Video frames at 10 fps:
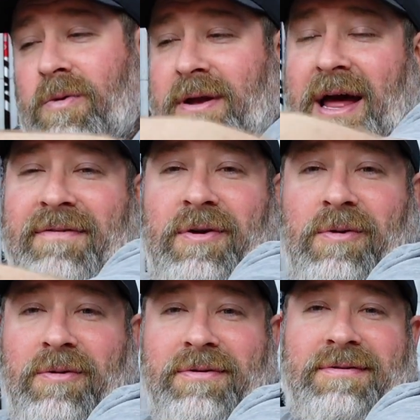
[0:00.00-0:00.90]
kind of an
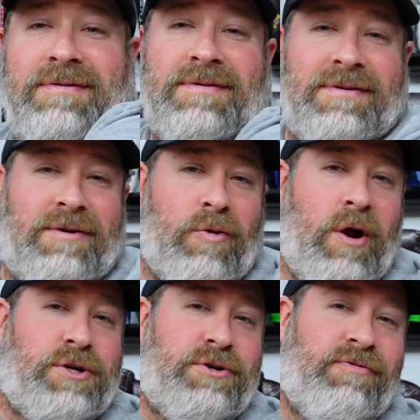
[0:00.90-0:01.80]
old
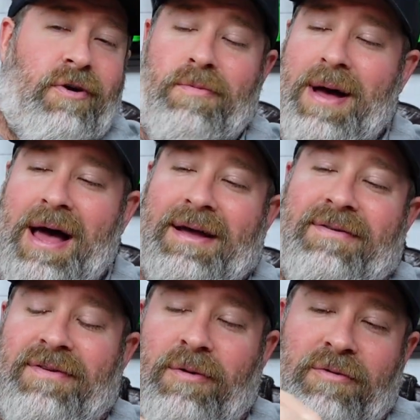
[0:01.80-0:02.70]
crutch
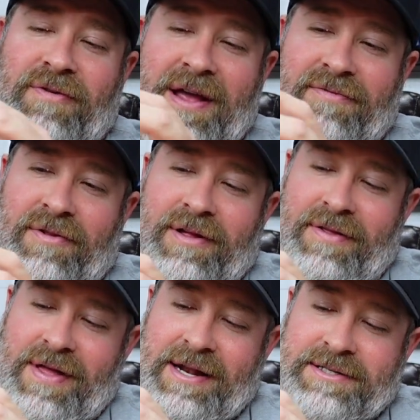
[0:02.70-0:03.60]
fallback, old faithful,
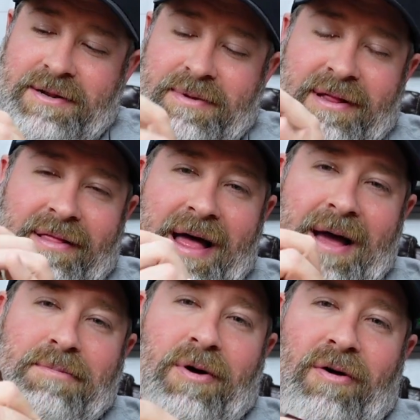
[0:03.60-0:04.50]
and that is going to be the
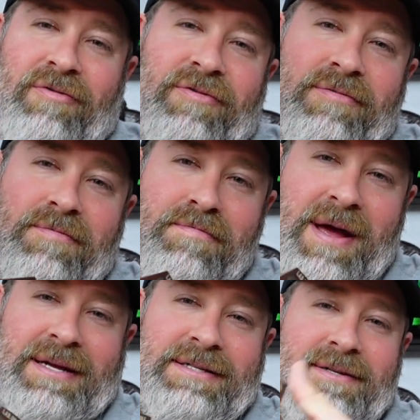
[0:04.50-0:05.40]
L.A.B Golf
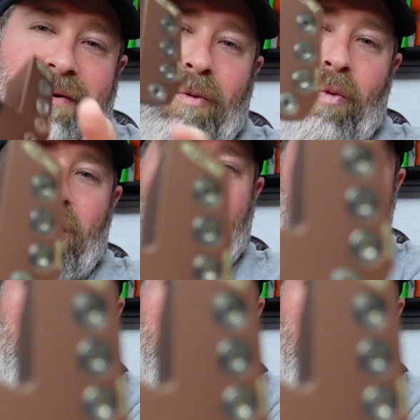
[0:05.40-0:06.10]
Mezz.1